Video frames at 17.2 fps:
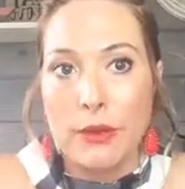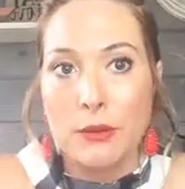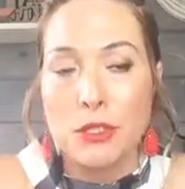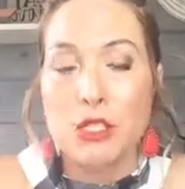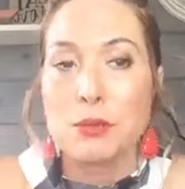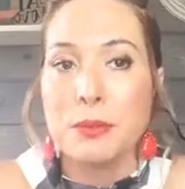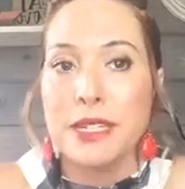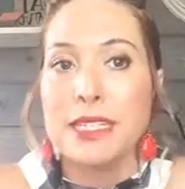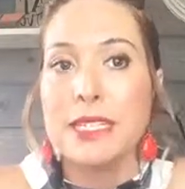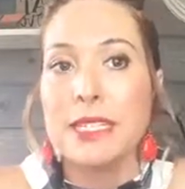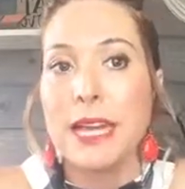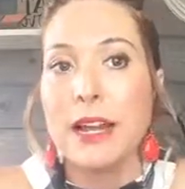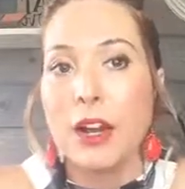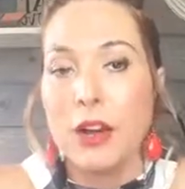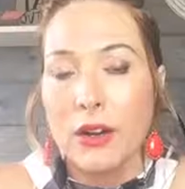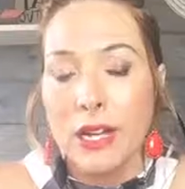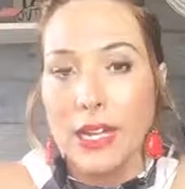which means they
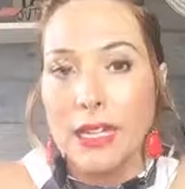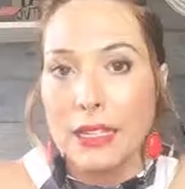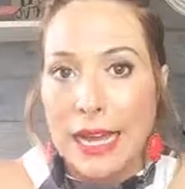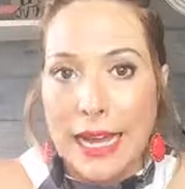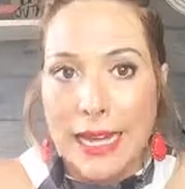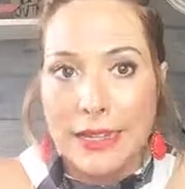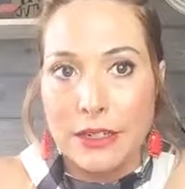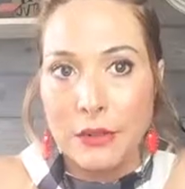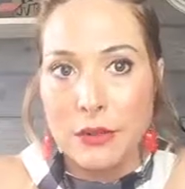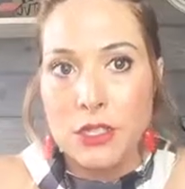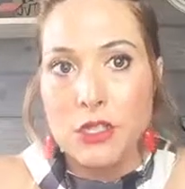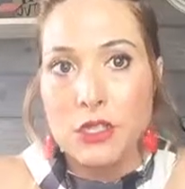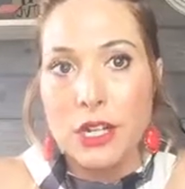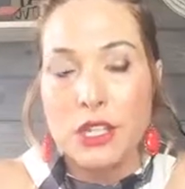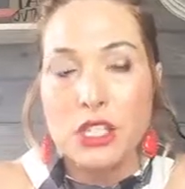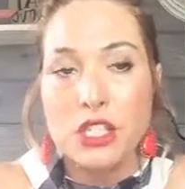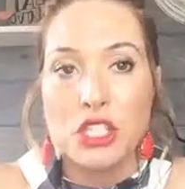already like, know, and
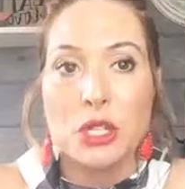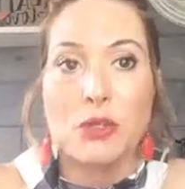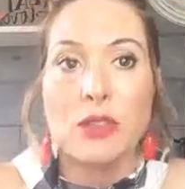trust you.